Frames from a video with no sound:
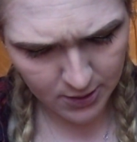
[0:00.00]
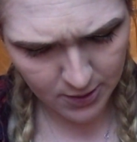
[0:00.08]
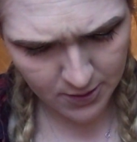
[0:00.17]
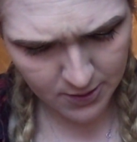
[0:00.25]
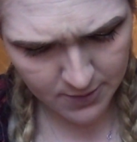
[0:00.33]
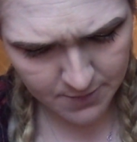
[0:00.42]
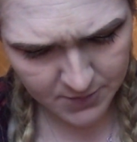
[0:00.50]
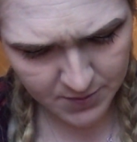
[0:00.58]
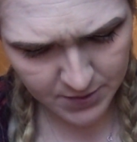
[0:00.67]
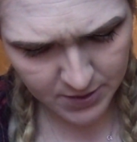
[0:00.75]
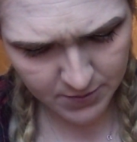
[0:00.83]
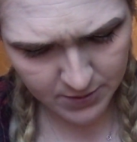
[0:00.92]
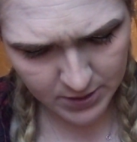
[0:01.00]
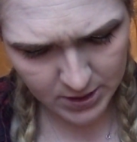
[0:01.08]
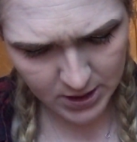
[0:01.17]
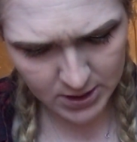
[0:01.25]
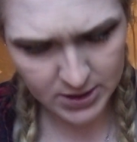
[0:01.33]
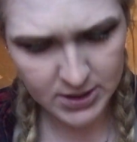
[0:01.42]
to be completely
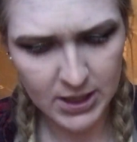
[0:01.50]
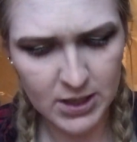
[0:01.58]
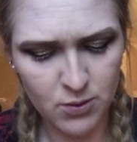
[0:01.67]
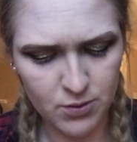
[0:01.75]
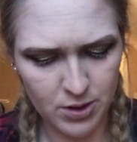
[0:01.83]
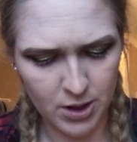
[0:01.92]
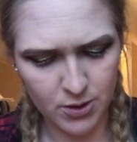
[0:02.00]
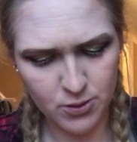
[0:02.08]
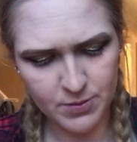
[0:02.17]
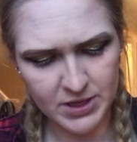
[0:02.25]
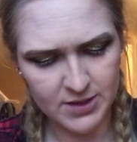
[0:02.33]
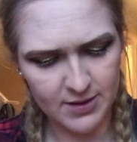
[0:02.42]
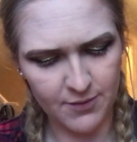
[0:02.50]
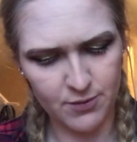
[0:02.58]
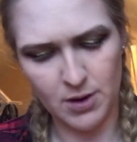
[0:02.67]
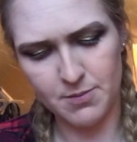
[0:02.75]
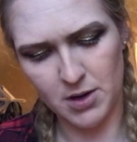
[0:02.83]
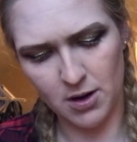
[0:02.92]
honest, I don't know because I've
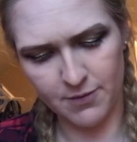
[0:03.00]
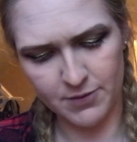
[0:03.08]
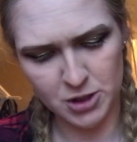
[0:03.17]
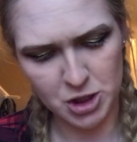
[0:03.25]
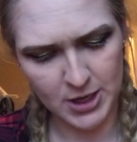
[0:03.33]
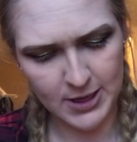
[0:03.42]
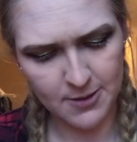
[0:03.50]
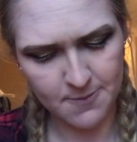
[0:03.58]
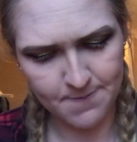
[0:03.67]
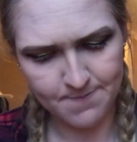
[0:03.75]
rubbed off the shade.